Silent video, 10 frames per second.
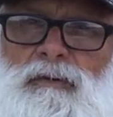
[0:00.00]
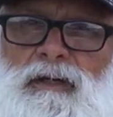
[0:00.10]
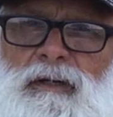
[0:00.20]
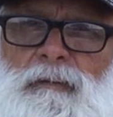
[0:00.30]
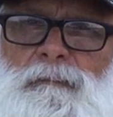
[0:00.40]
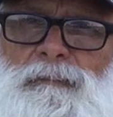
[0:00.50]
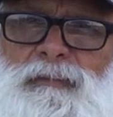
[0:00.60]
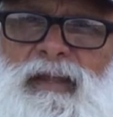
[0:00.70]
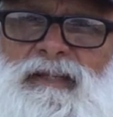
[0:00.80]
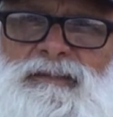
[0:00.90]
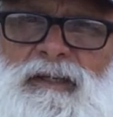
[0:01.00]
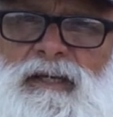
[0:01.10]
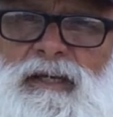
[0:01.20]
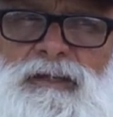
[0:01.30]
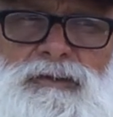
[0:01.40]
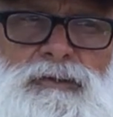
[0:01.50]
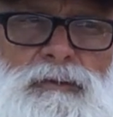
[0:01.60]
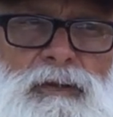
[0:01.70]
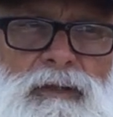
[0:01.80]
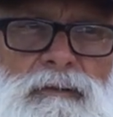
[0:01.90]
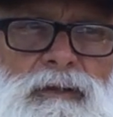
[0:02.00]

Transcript: um, that's the key to uh,